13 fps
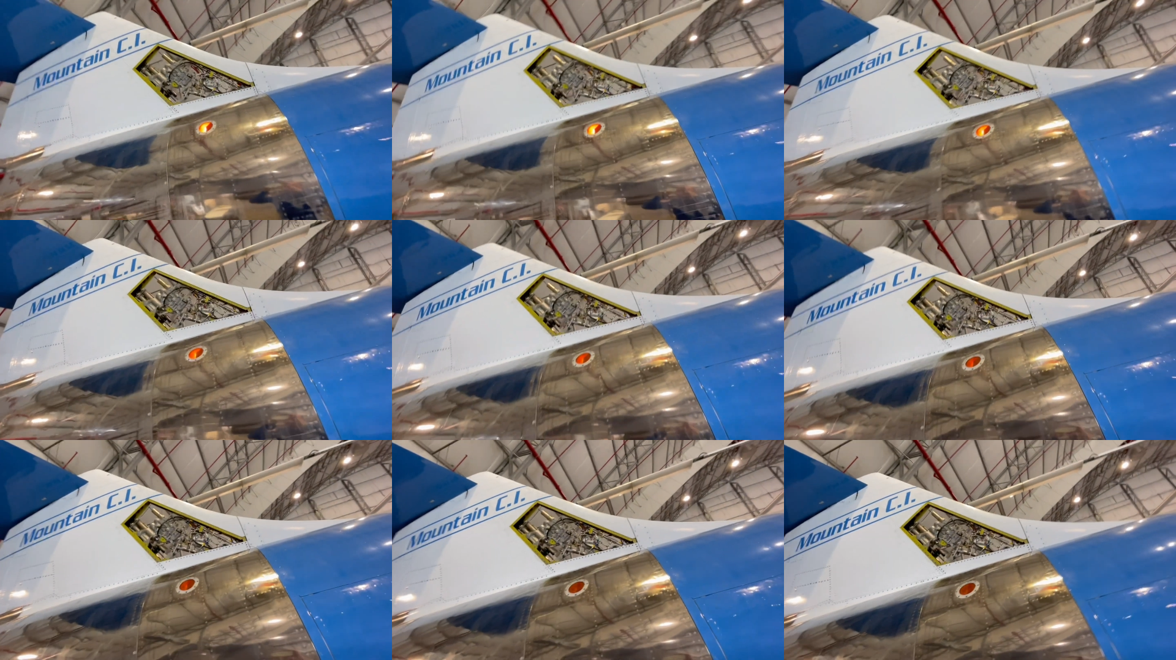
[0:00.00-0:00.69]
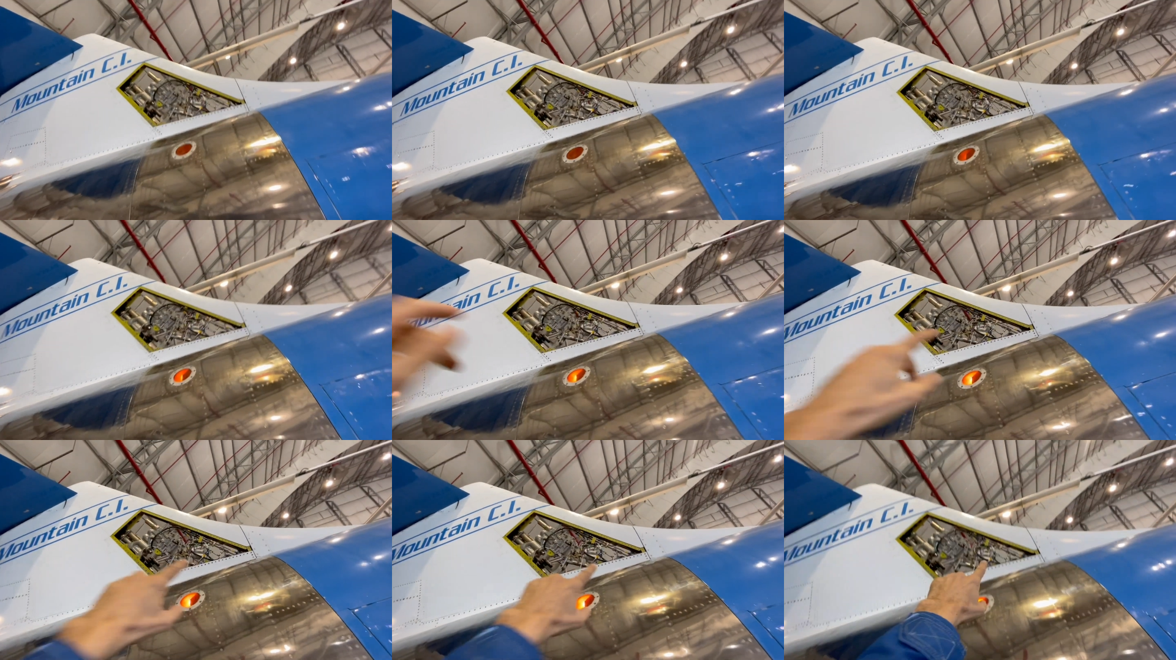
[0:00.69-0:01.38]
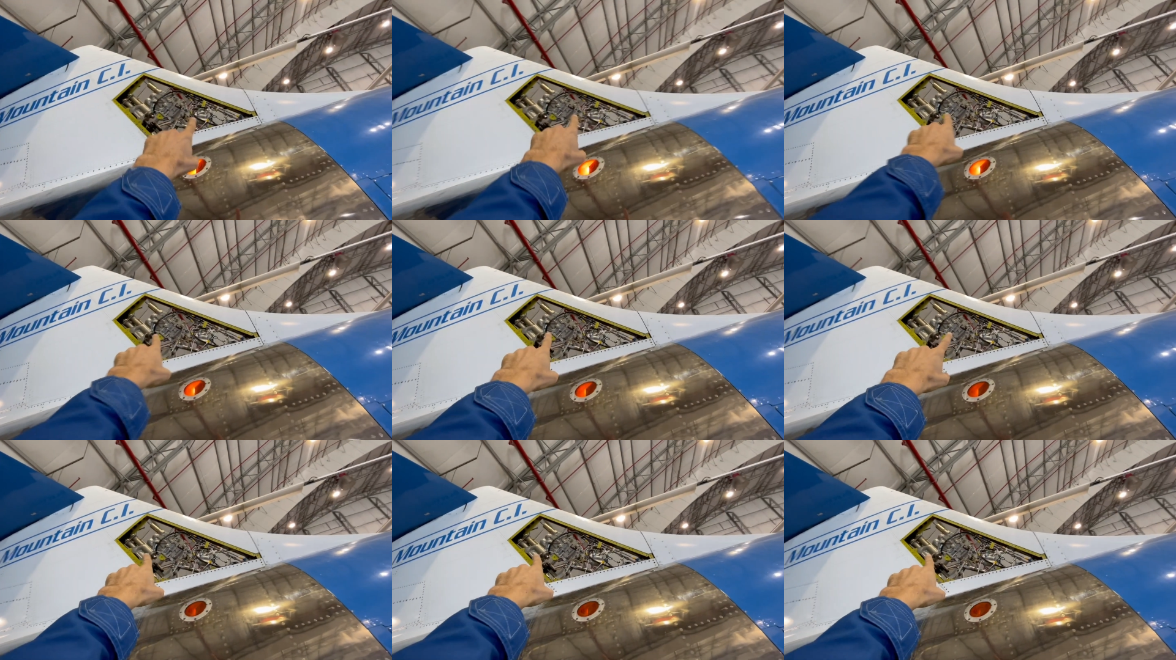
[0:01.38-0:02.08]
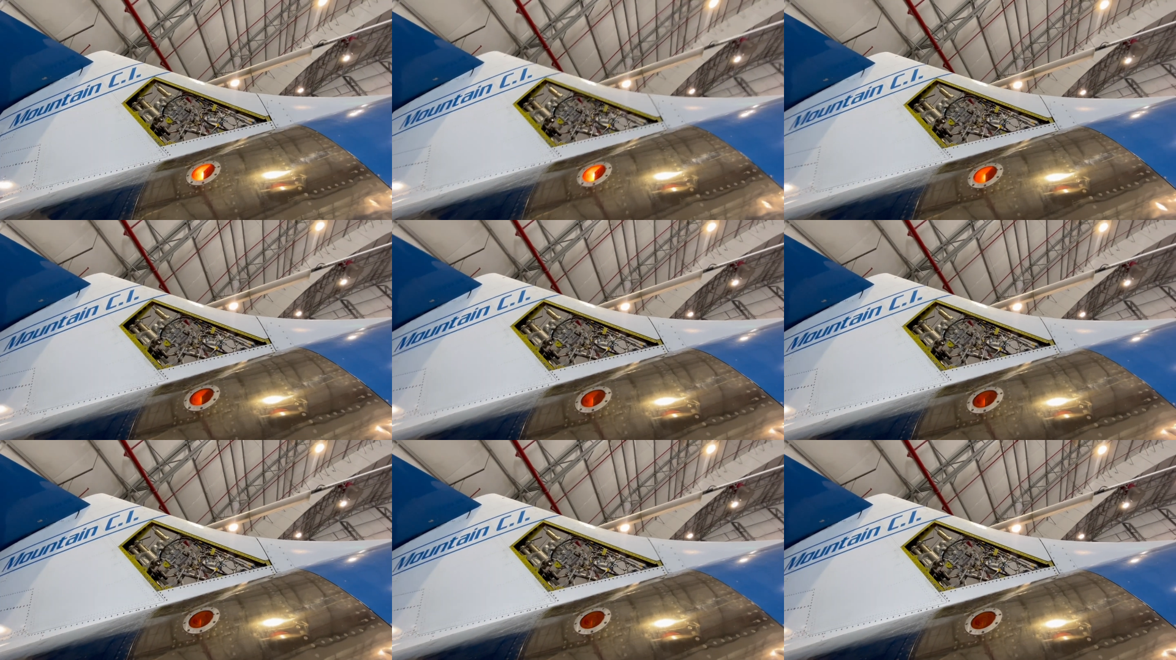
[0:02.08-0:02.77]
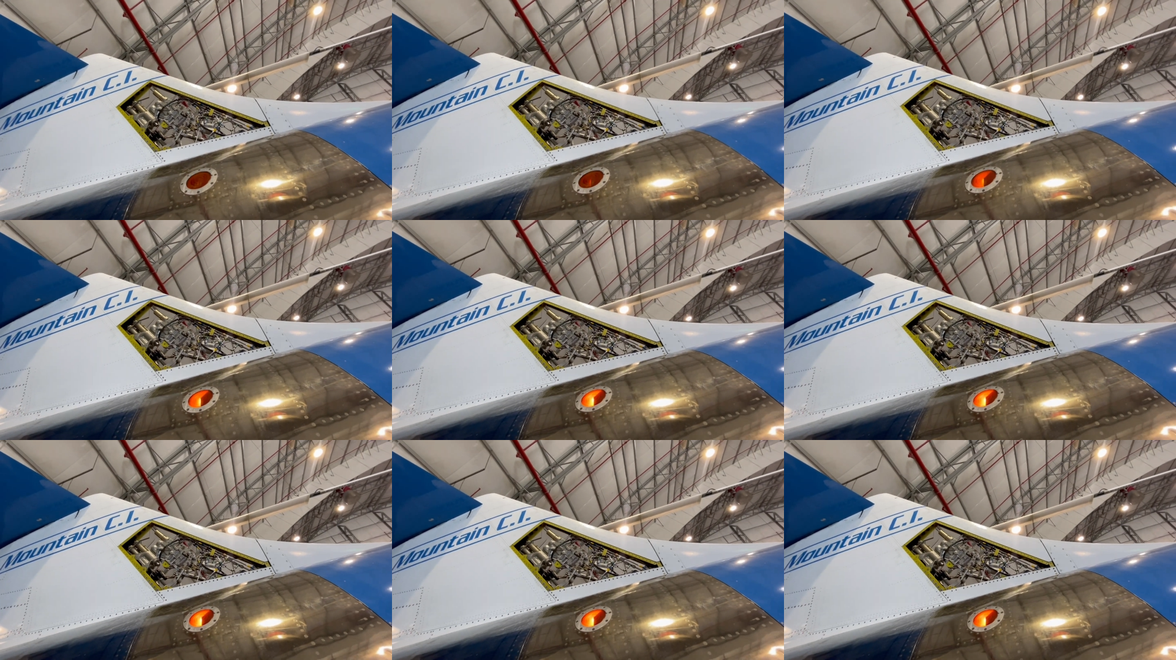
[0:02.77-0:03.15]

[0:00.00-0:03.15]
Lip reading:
(no speaker visible)